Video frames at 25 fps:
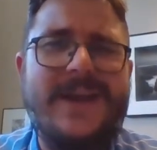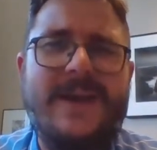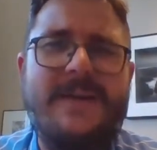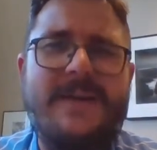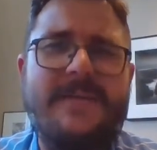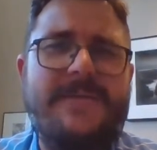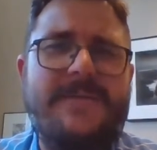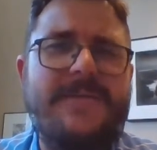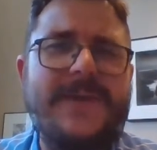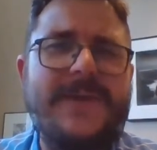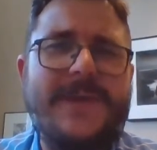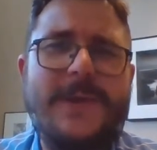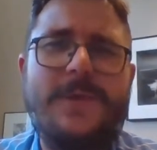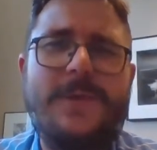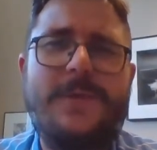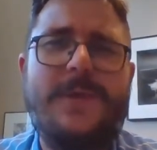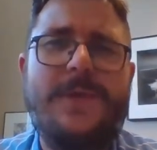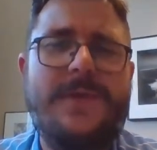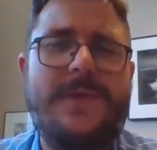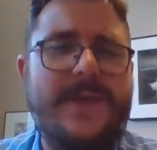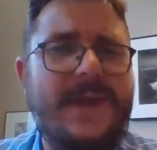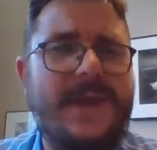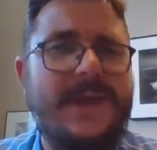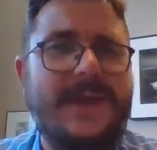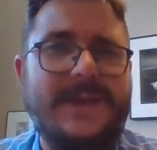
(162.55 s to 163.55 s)
a few
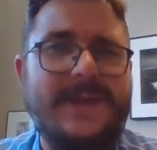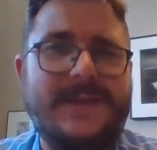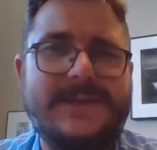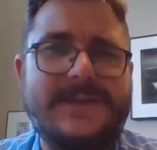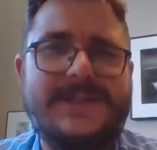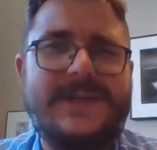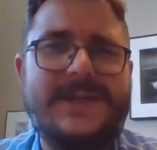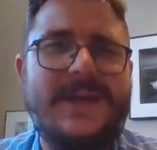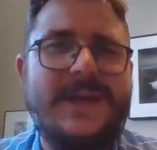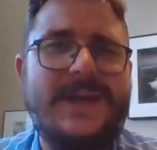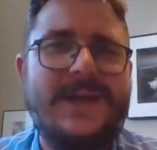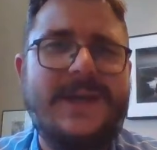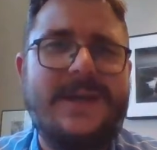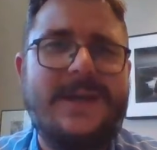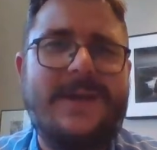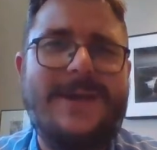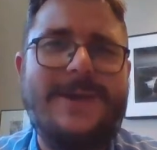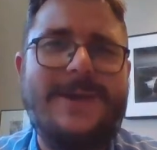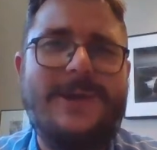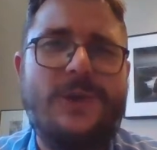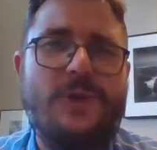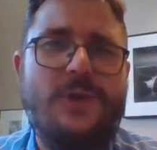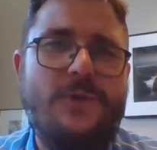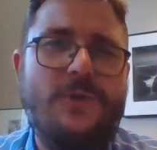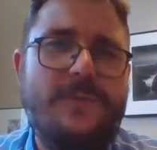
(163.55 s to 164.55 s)
things
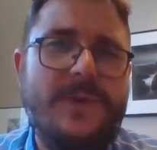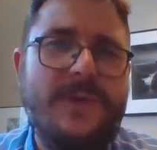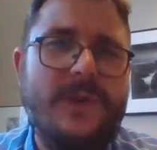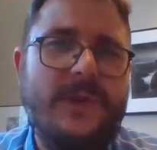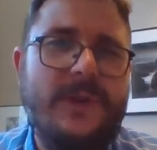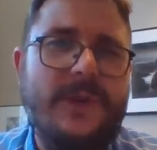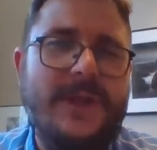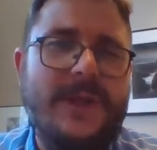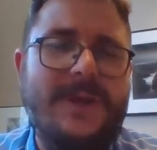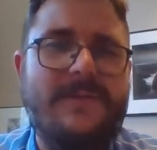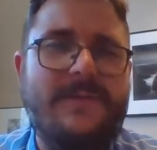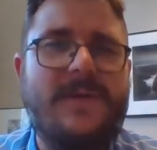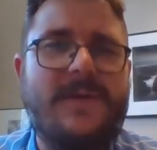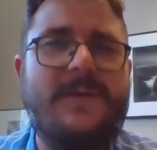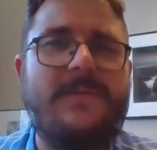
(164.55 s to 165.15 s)
that you believe